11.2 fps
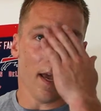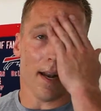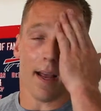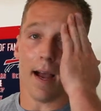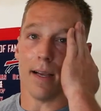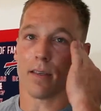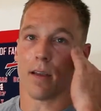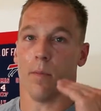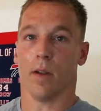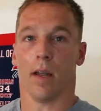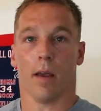had guys
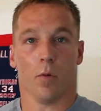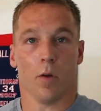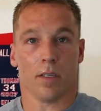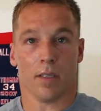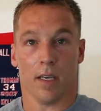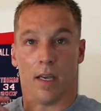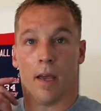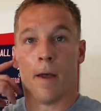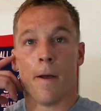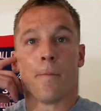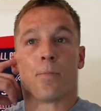come into
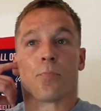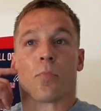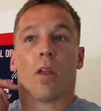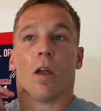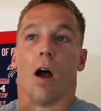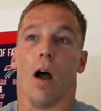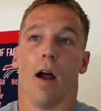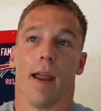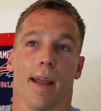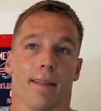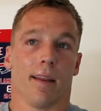MUSC.
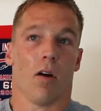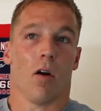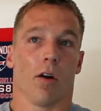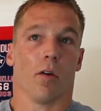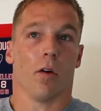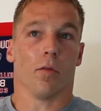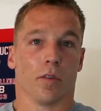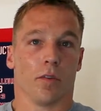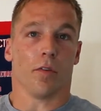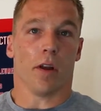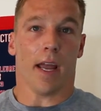Anthony Hargrove was
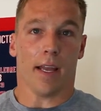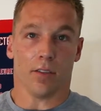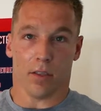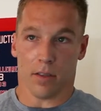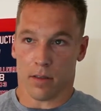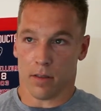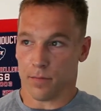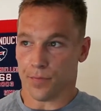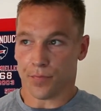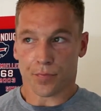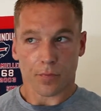a free agent,
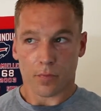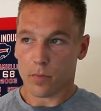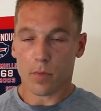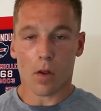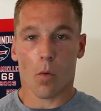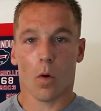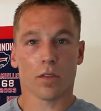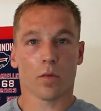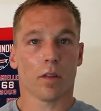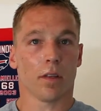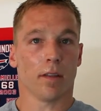
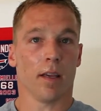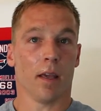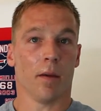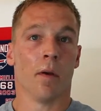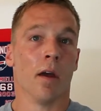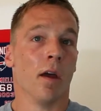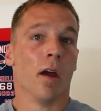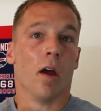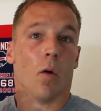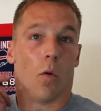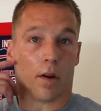wasn't with the team,
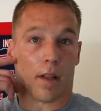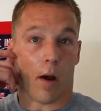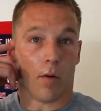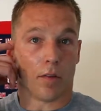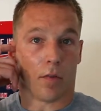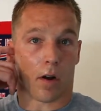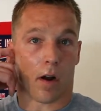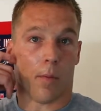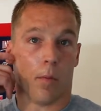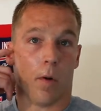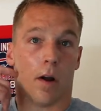worked out with us for a
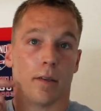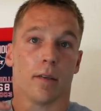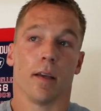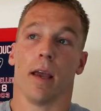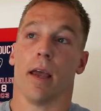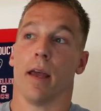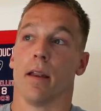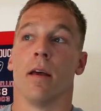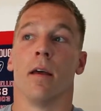couple months, and